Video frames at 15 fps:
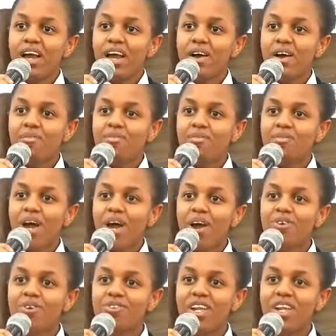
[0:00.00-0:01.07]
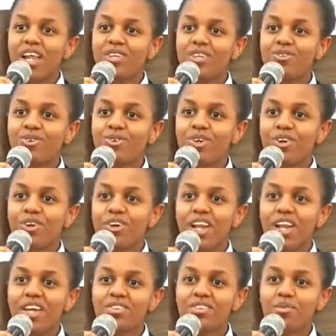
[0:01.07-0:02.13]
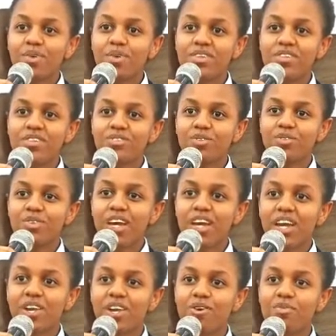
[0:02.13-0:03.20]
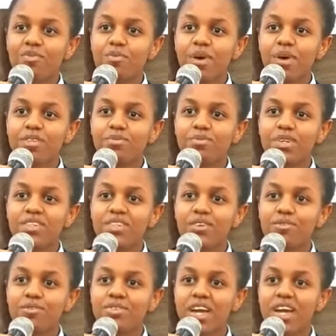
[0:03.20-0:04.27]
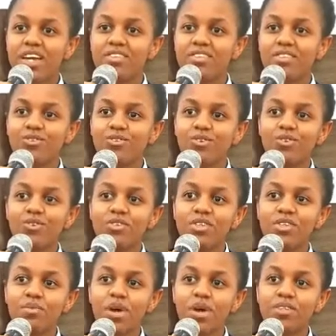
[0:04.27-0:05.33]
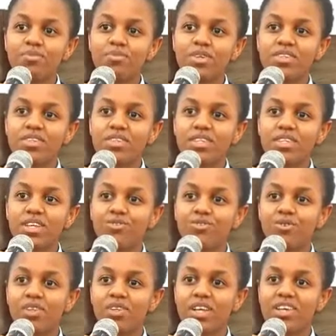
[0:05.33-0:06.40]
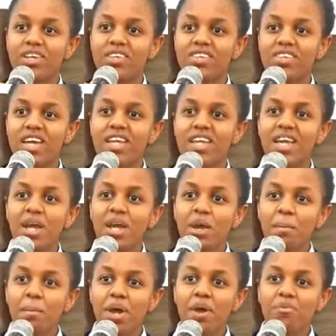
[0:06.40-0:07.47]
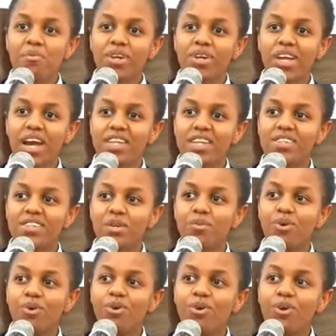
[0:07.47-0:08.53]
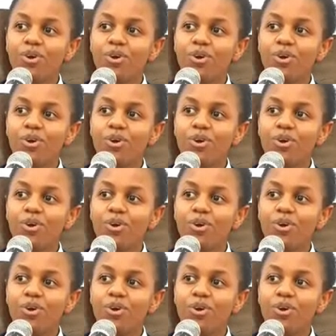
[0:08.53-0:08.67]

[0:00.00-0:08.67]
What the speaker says: I also like to recognize the presence of the head of Department of Science into Youth Department in the school that I study, Madam Rukia Atibu,